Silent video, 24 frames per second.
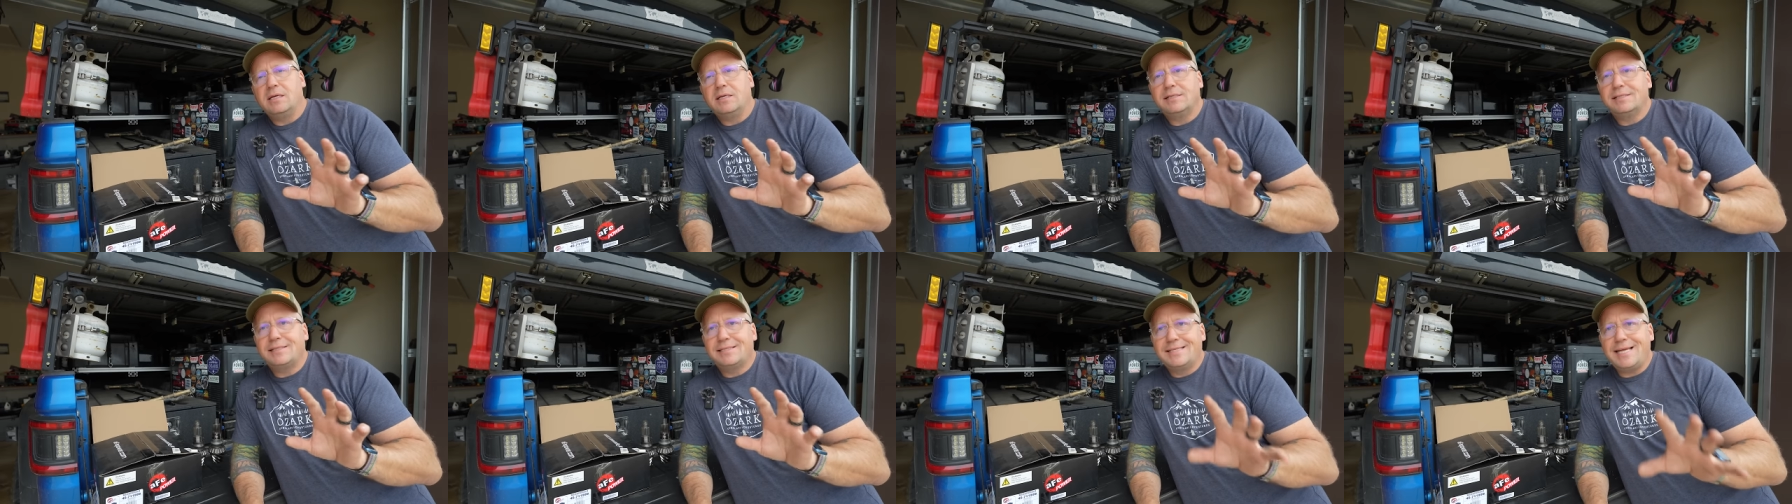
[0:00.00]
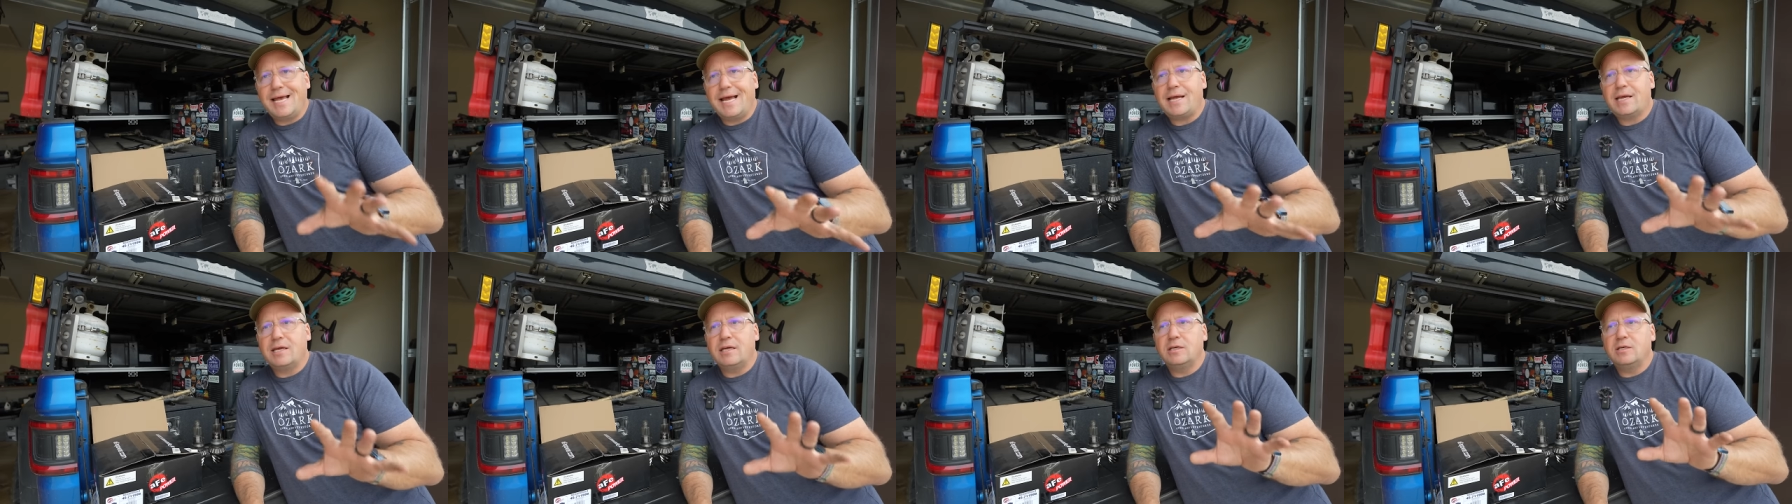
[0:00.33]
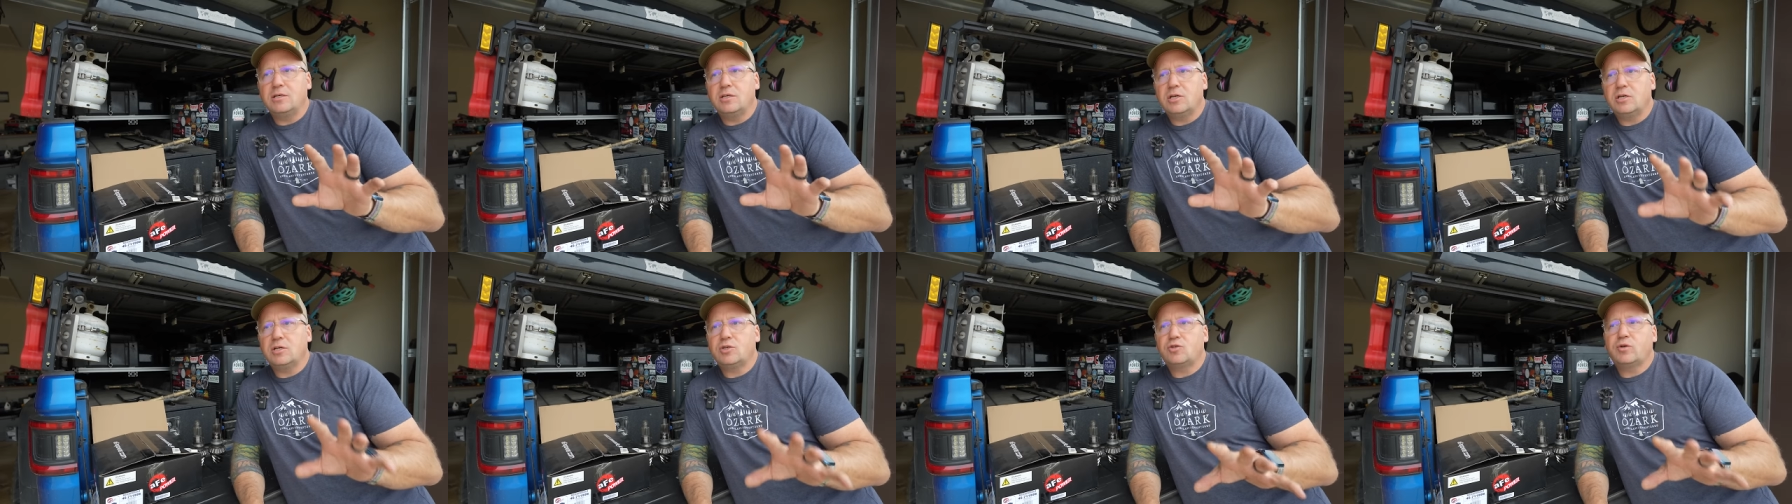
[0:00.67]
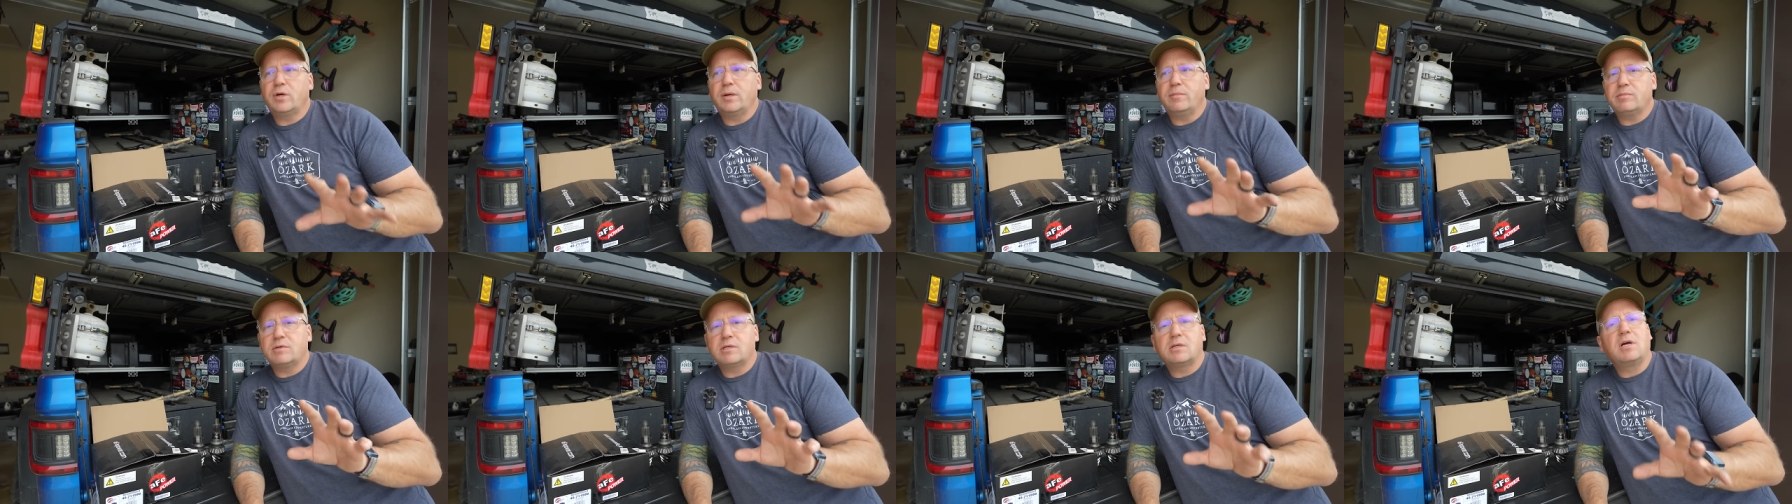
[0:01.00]
second
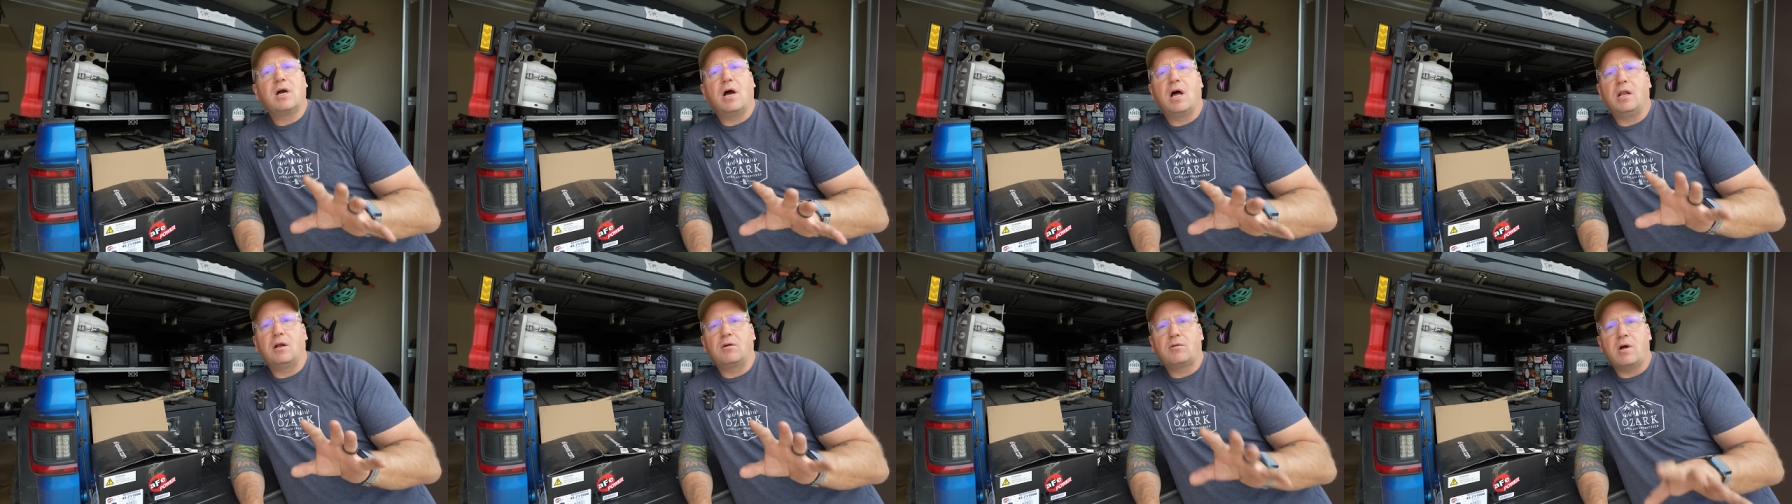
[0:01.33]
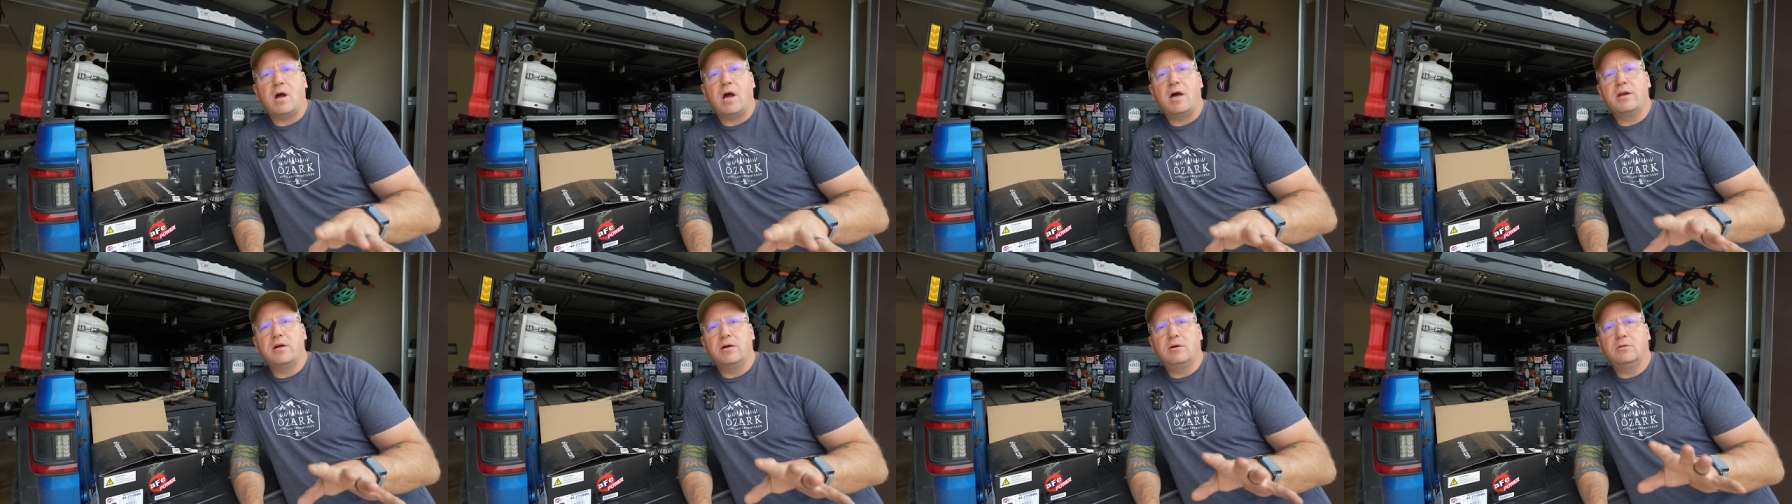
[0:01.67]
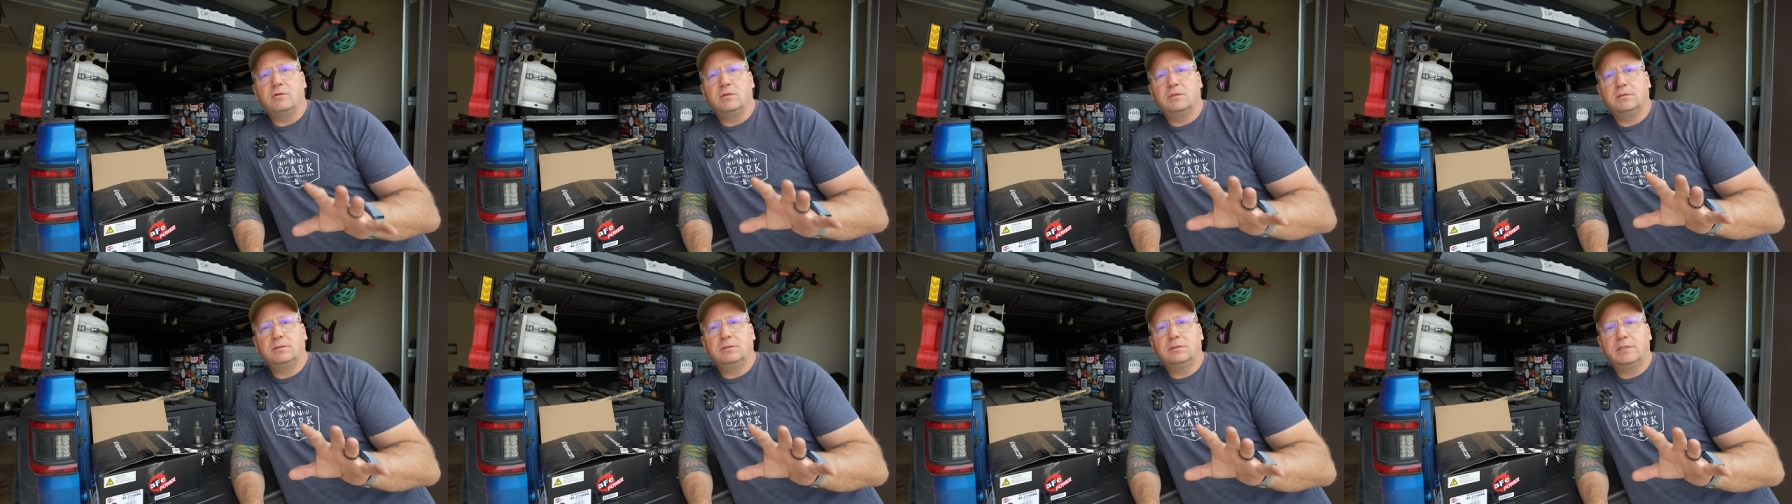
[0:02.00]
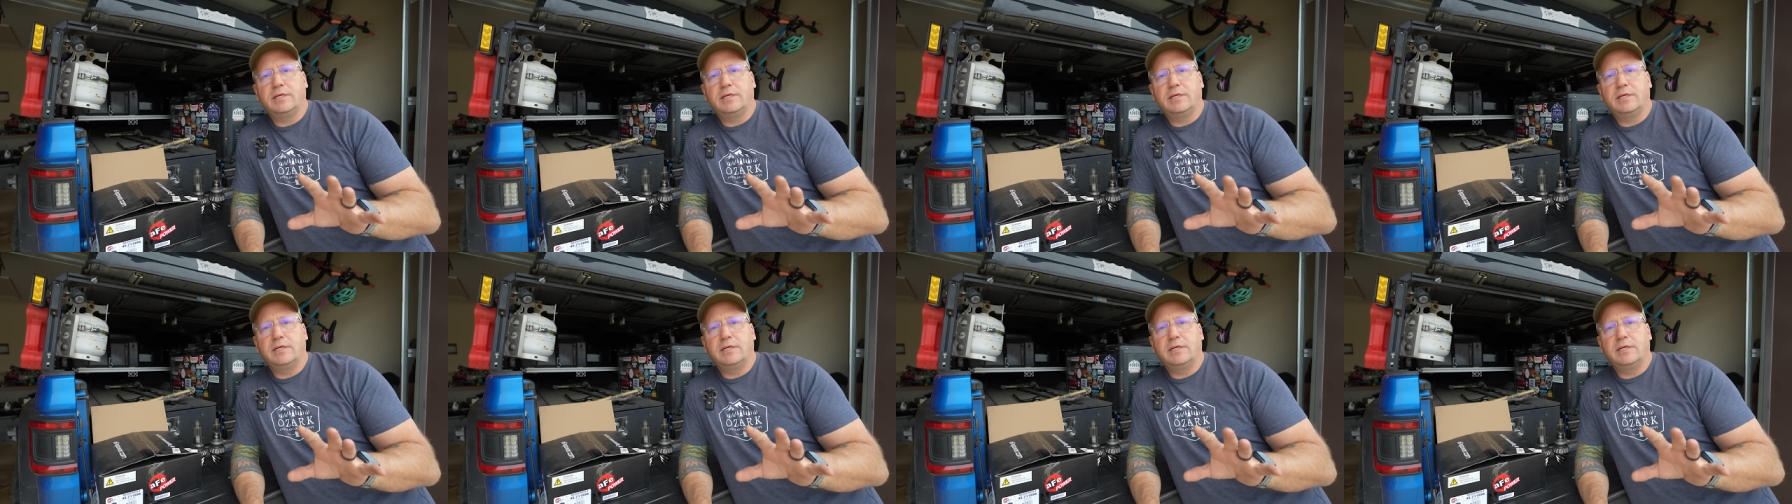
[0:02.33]
trip to Colorado